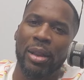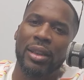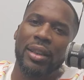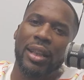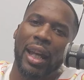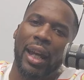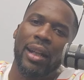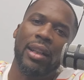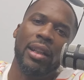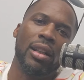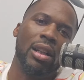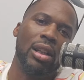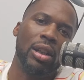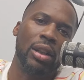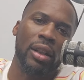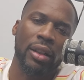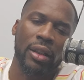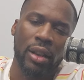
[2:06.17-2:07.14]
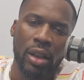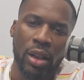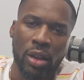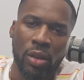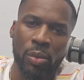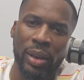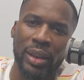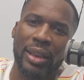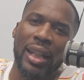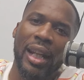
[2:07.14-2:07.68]
as Kaitlyn Clark,
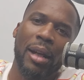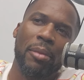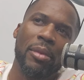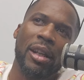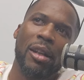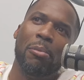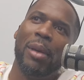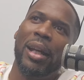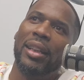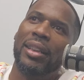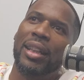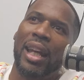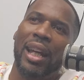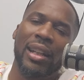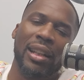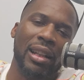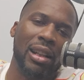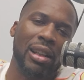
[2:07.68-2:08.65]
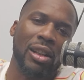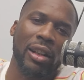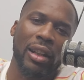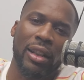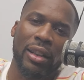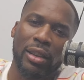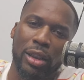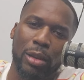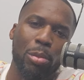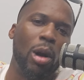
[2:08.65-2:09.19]
which damn near makes Kaitlyn Clark
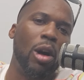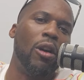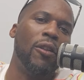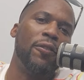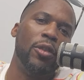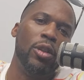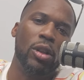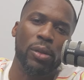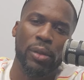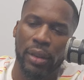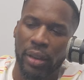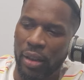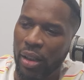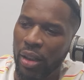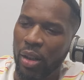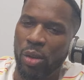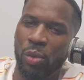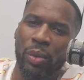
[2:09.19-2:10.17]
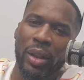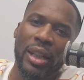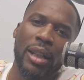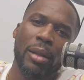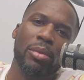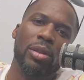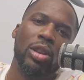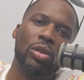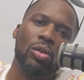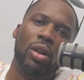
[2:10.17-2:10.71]
a small forward when them
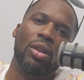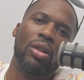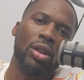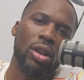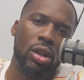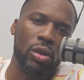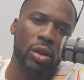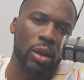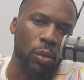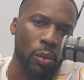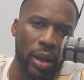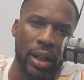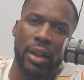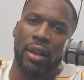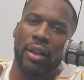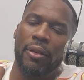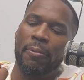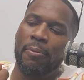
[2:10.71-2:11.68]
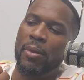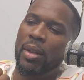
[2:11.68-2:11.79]
two on the court with her.